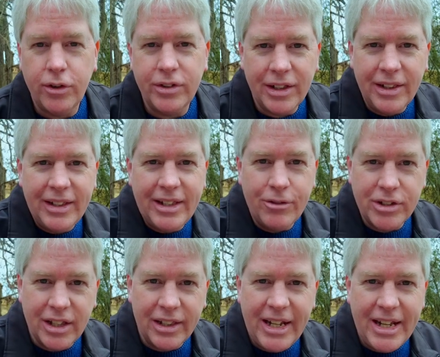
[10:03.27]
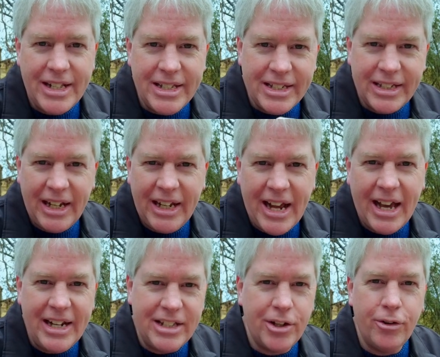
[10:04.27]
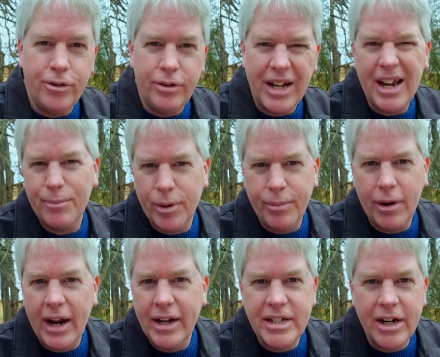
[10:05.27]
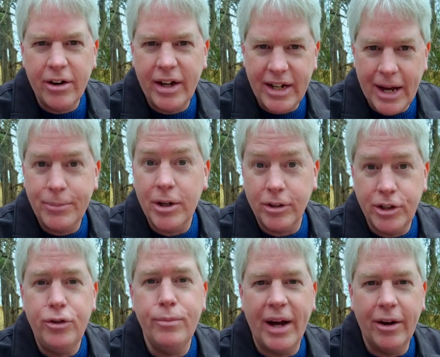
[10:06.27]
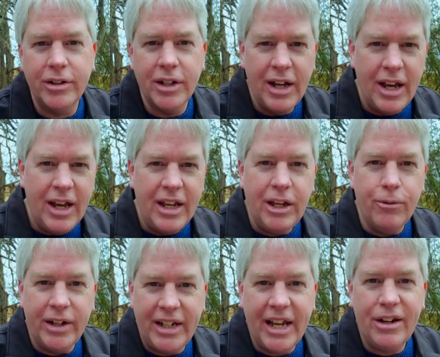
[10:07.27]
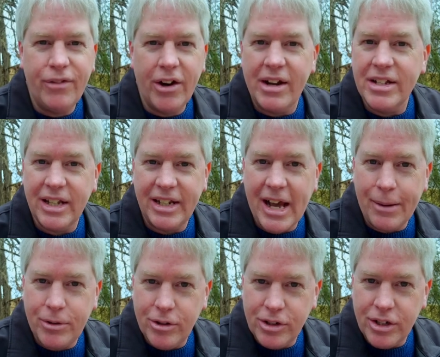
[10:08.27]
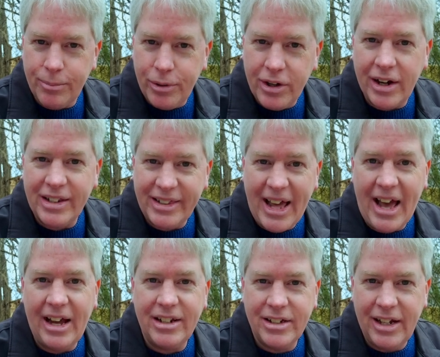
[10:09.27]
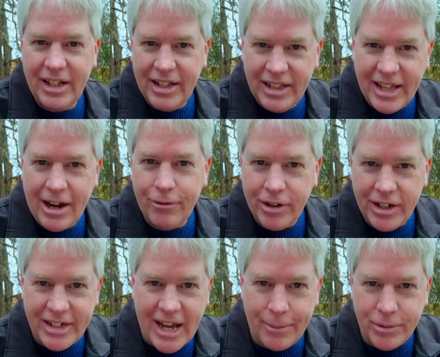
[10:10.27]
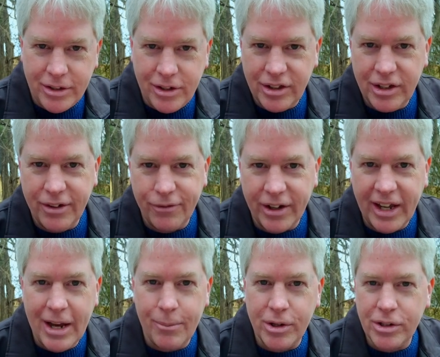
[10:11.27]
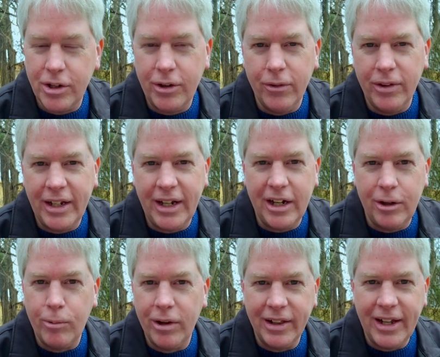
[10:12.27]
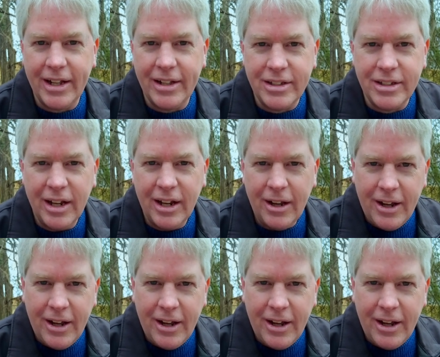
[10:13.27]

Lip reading: So there was the lens. It had its own kind of proprietary Adaptol 2 mount. You would get various adapters to put on that, and then that would adapt to the different cameras. So you only needed one lens